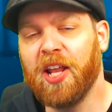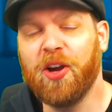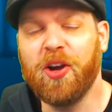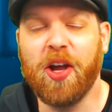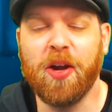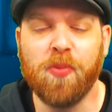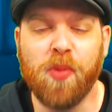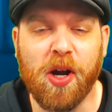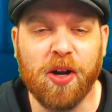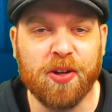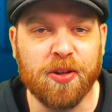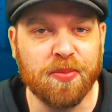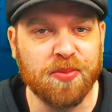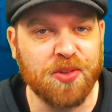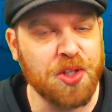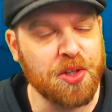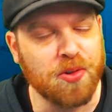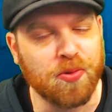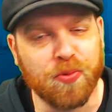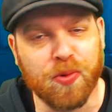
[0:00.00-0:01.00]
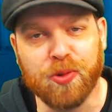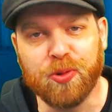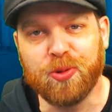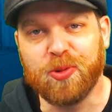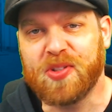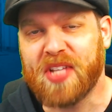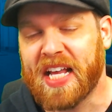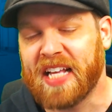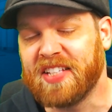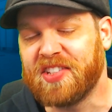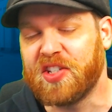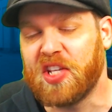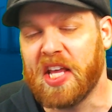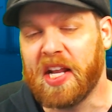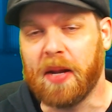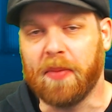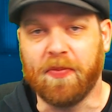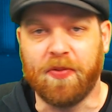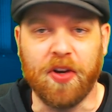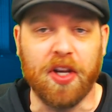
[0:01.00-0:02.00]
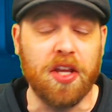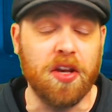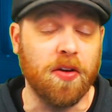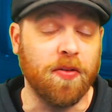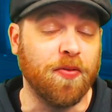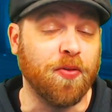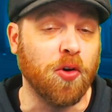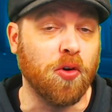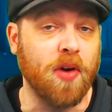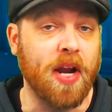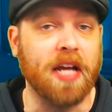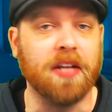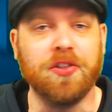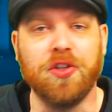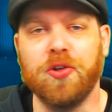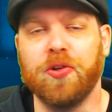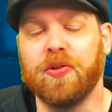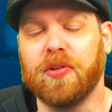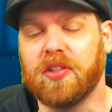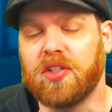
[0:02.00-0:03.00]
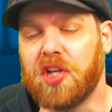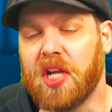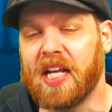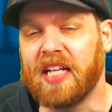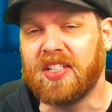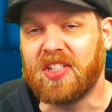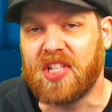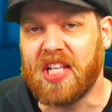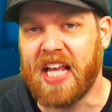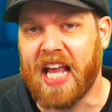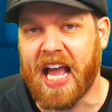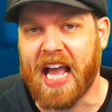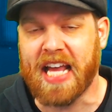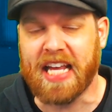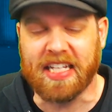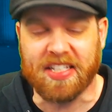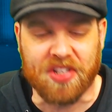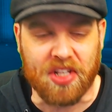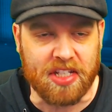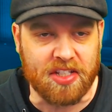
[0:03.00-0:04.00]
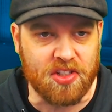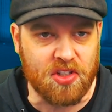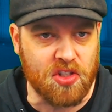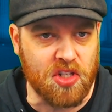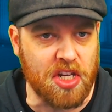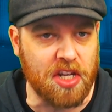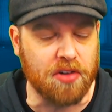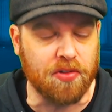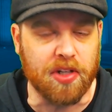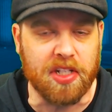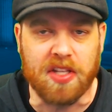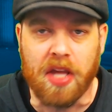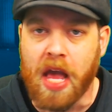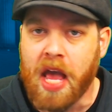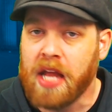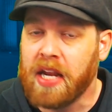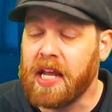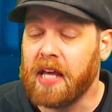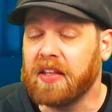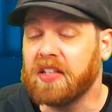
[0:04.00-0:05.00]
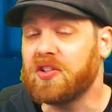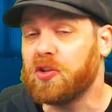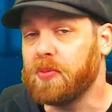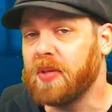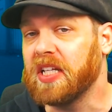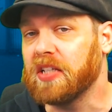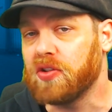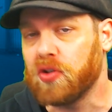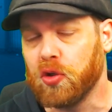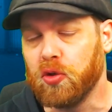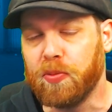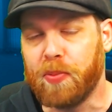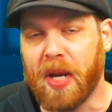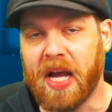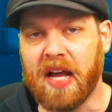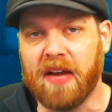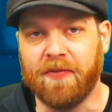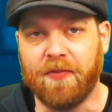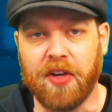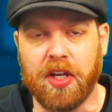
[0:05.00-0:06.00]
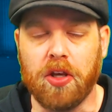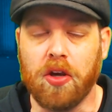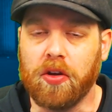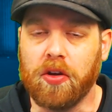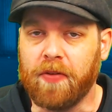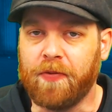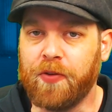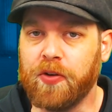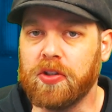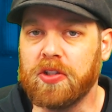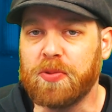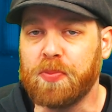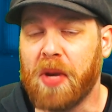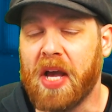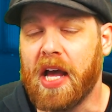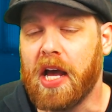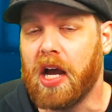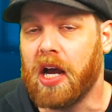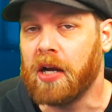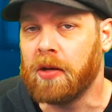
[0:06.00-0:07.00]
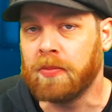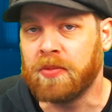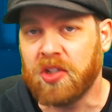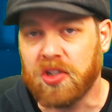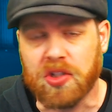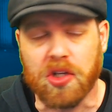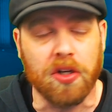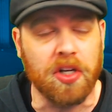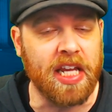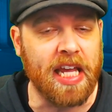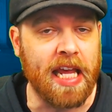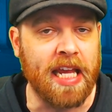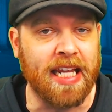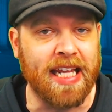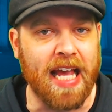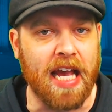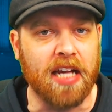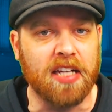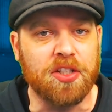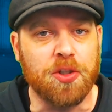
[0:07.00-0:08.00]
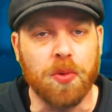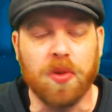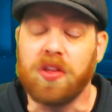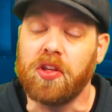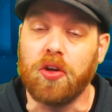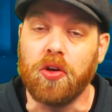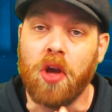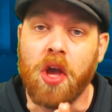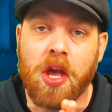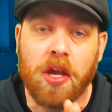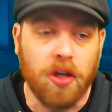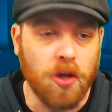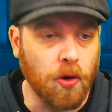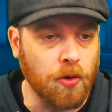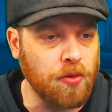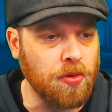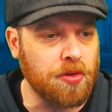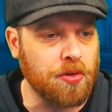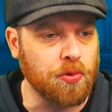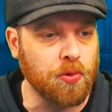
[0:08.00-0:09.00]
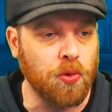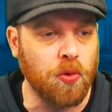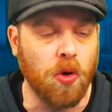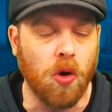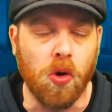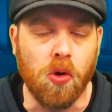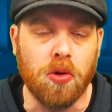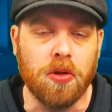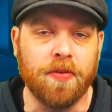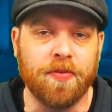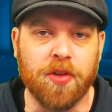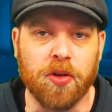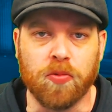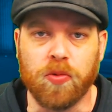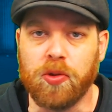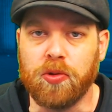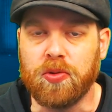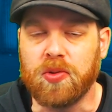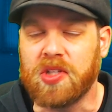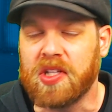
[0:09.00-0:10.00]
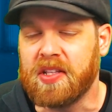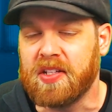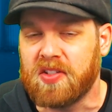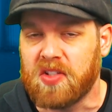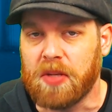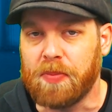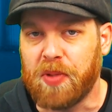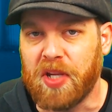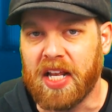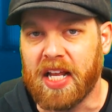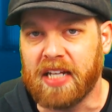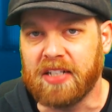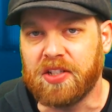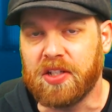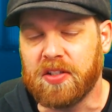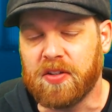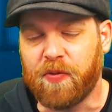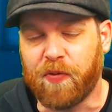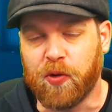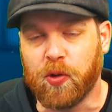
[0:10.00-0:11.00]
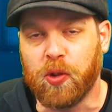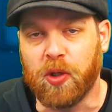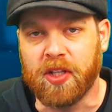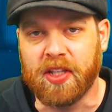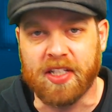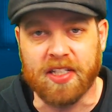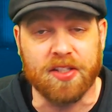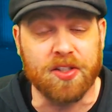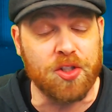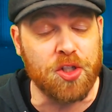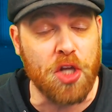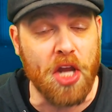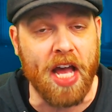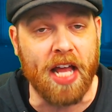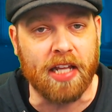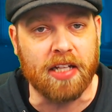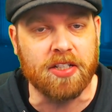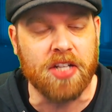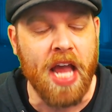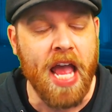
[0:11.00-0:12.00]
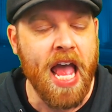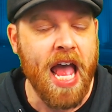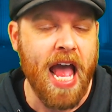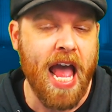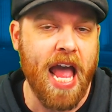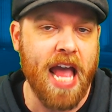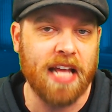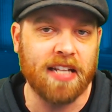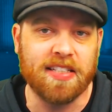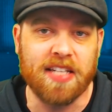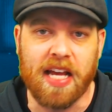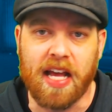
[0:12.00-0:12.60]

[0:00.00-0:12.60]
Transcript: and welcome to the rules and setup video for our new Chase the Ace series. Now this will be a two-part video. The first part I'm just going to engage with you, going through all of the rules and the stipulations for this challenge, and